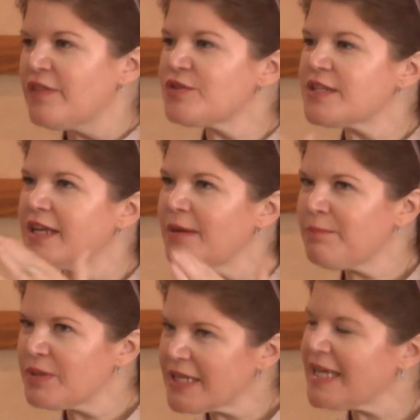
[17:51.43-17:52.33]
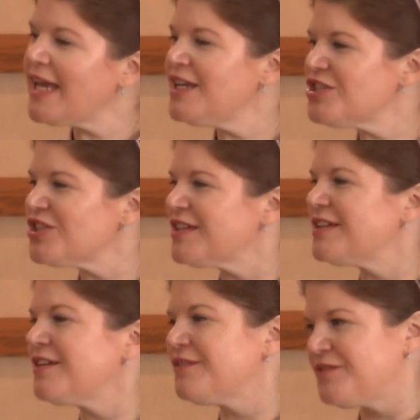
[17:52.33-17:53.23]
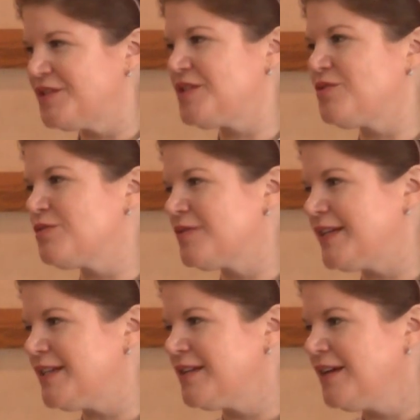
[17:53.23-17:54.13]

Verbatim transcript: There's an implication of the story.